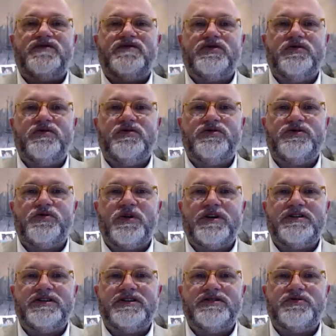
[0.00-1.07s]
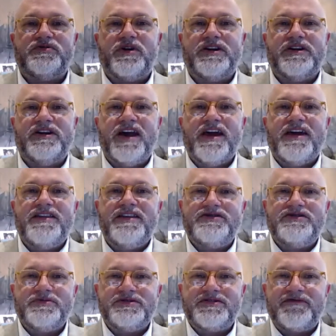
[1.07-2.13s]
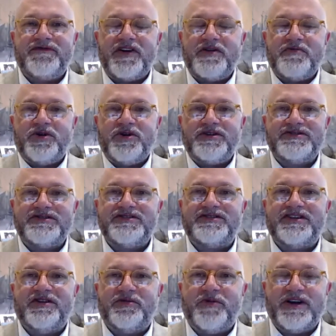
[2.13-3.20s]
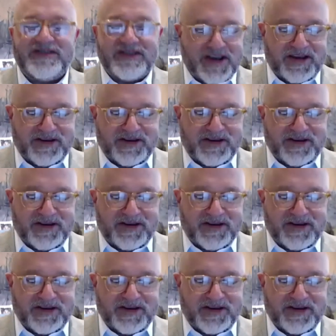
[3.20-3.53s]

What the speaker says: to 2020. This was a fun book, Cécile, wasn't it?